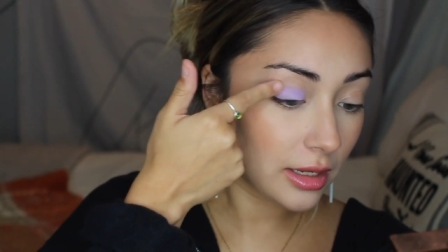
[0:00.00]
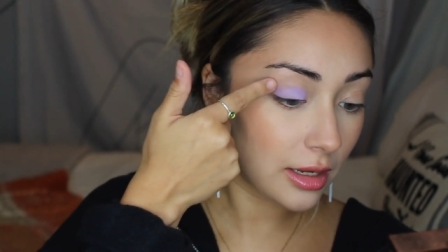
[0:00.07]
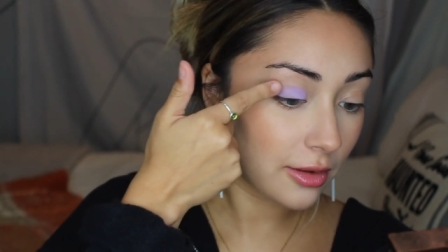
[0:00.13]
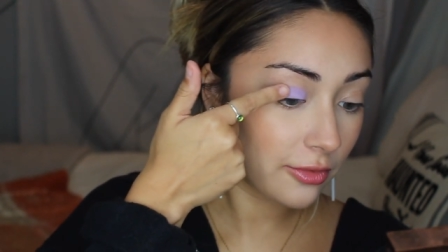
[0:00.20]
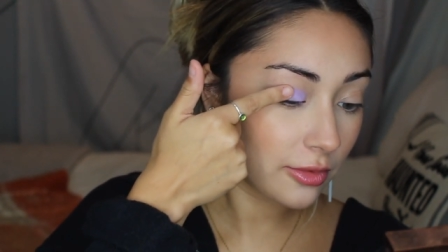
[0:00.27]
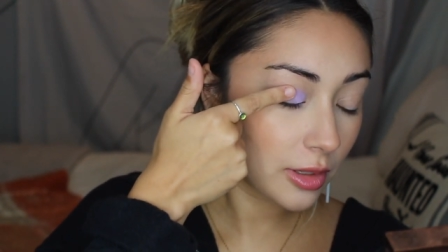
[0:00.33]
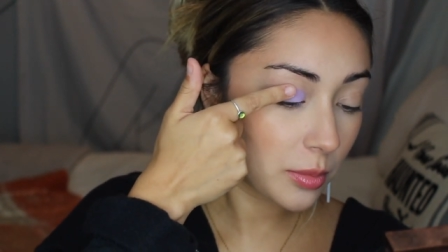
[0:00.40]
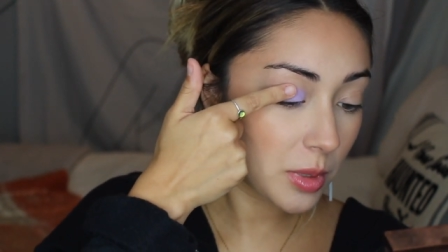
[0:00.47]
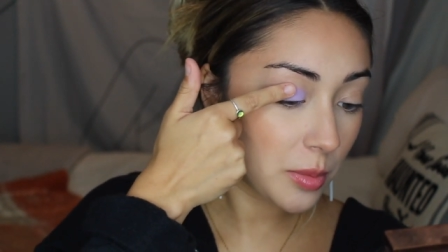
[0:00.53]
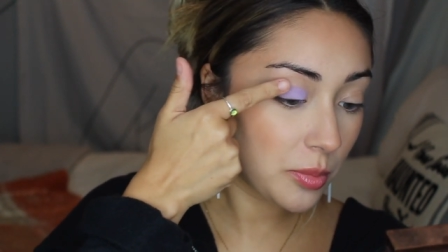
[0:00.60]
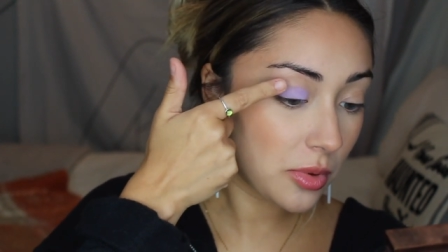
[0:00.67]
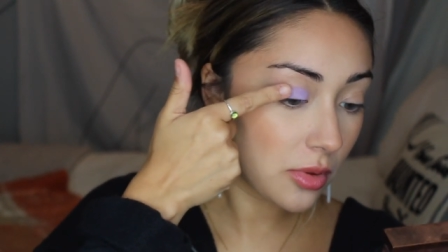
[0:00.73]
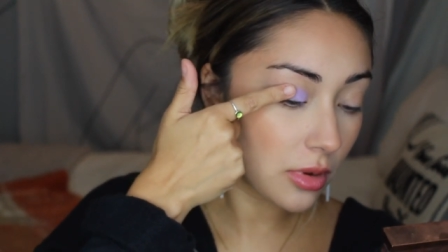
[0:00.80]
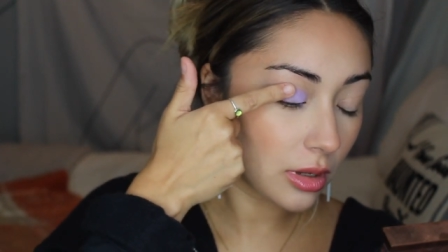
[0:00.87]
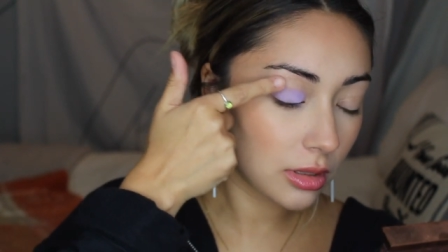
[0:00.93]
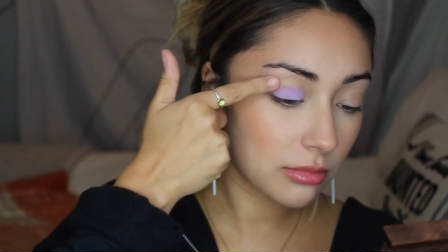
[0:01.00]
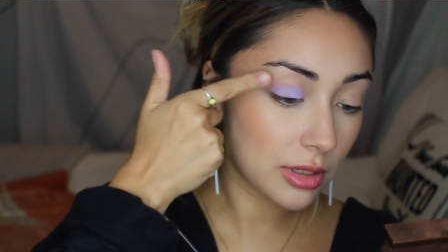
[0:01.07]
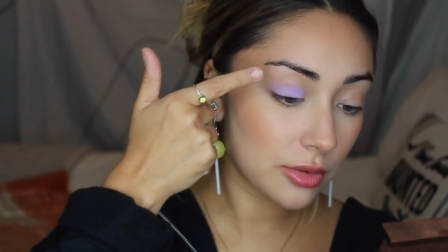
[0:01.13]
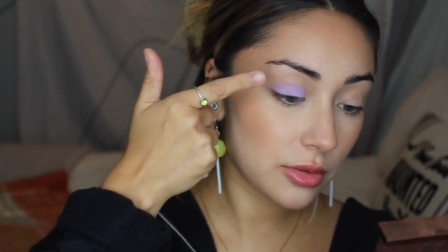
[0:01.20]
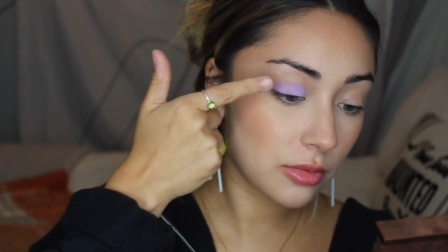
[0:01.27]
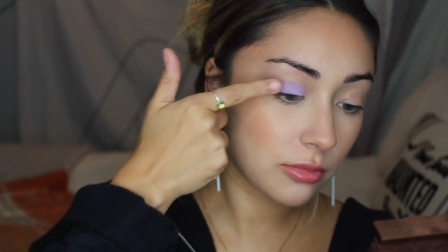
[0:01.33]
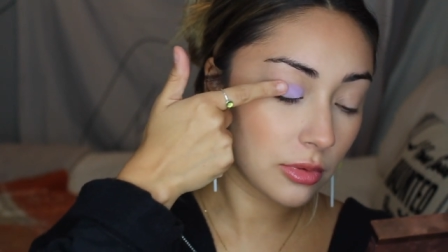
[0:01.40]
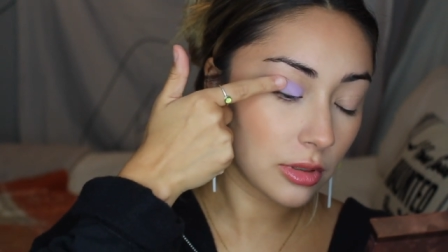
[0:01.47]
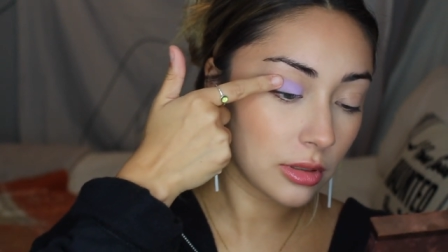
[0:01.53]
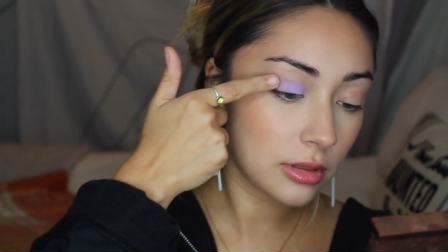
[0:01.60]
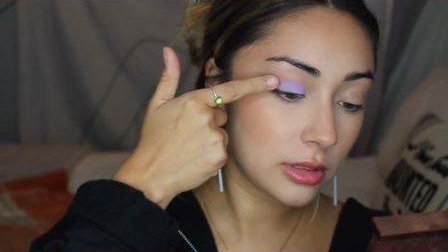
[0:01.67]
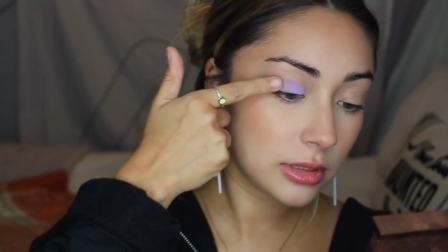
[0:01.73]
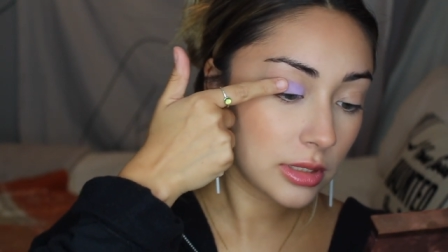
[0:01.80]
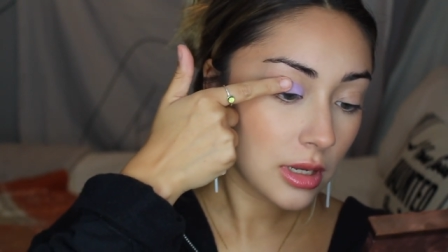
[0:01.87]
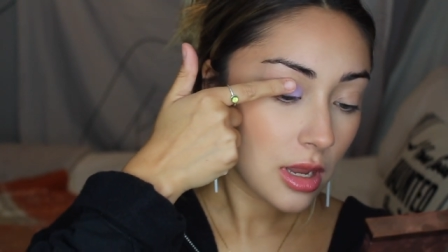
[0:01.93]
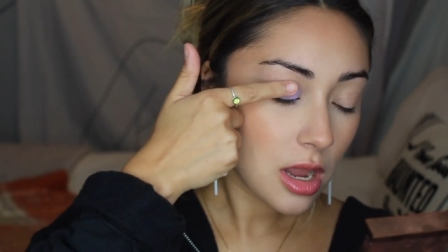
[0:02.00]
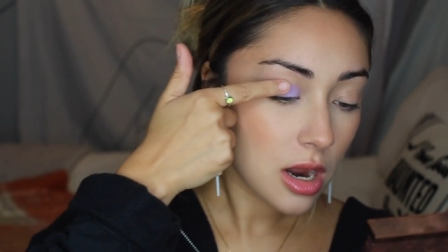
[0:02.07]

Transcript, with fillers: I feel like people all around the world